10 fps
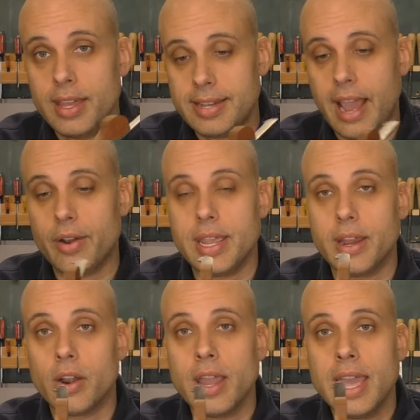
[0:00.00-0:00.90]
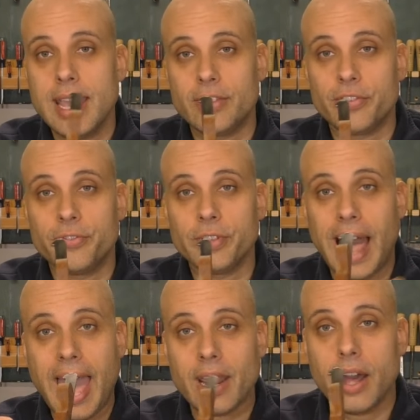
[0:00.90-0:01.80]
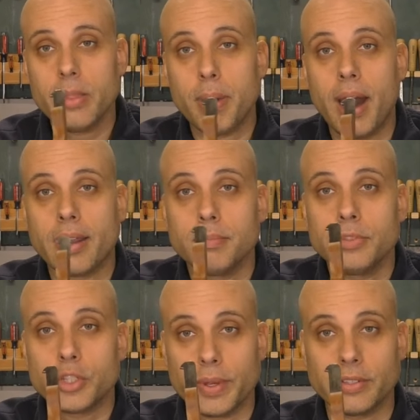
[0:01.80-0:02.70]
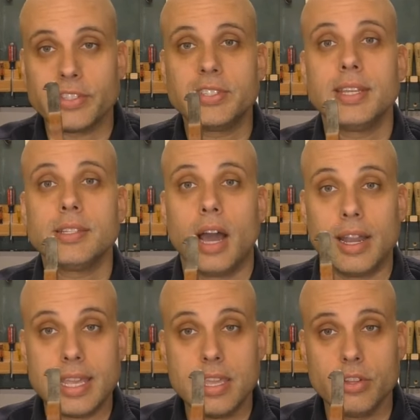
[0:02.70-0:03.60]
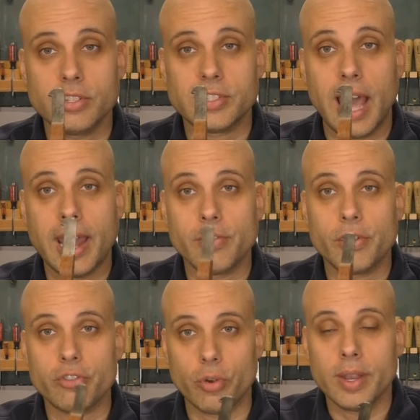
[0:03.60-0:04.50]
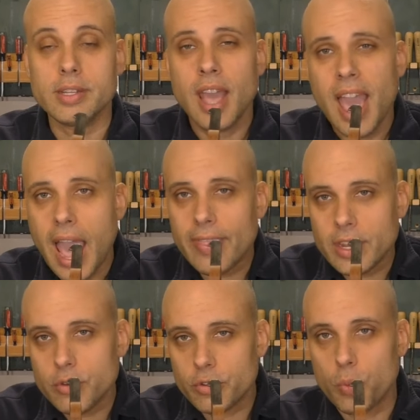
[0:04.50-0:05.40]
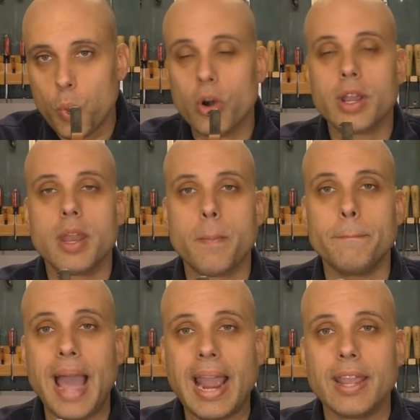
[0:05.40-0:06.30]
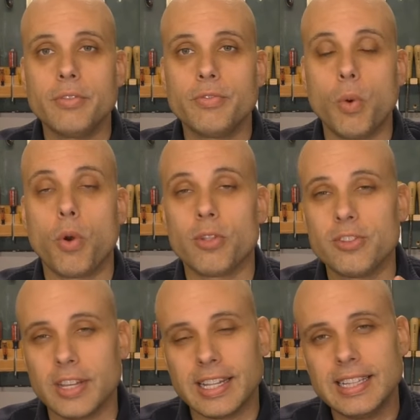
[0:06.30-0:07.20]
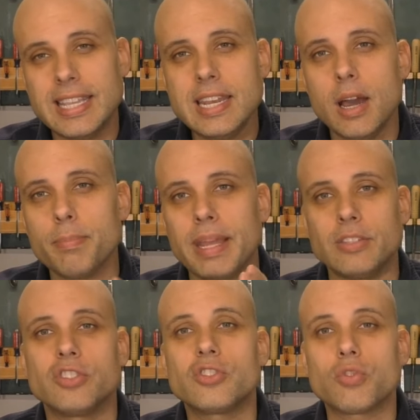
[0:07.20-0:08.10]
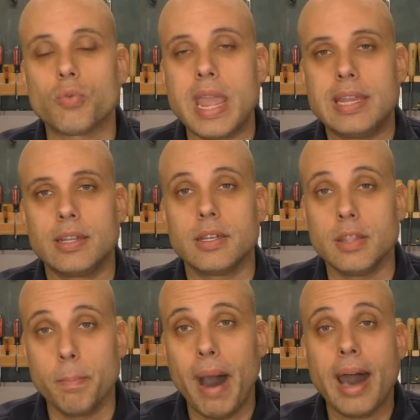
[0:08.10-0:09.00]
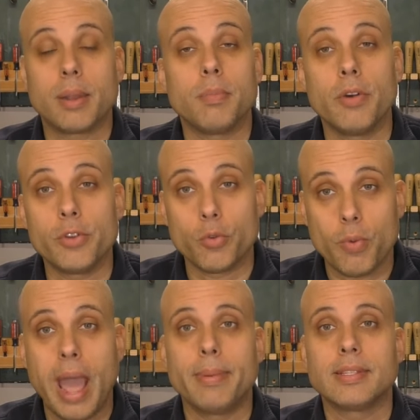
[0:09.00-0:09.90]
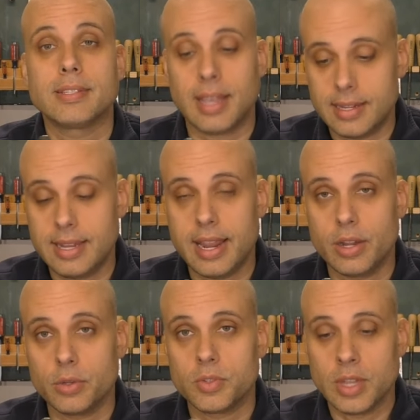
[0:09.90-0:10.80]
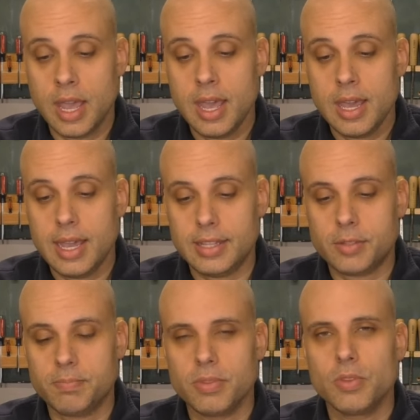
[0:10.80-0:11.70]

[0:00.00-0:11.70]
down here. It's flat on the bottom, so it'll sit on either side of your joint, and then you just work it back and forth to clean up and straighten the bottom of your rabbits and dados. It's